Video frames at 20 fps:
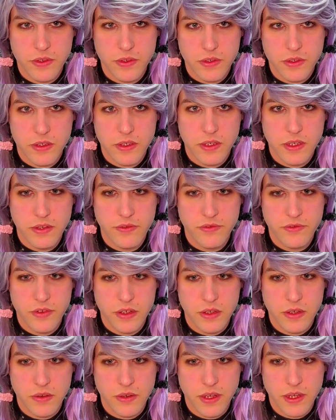a different
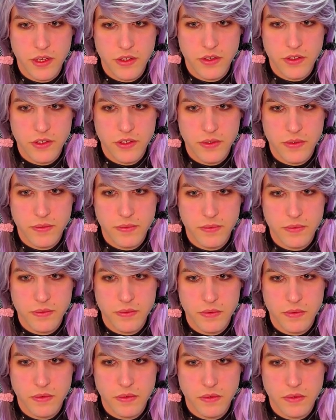location.
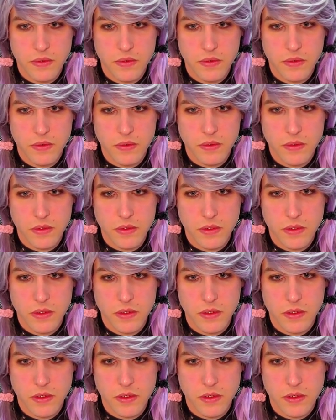
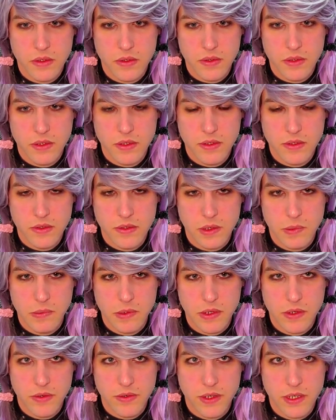So this is copy,
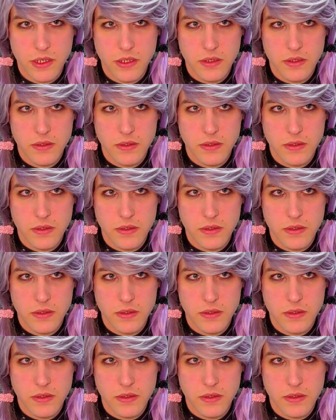correct?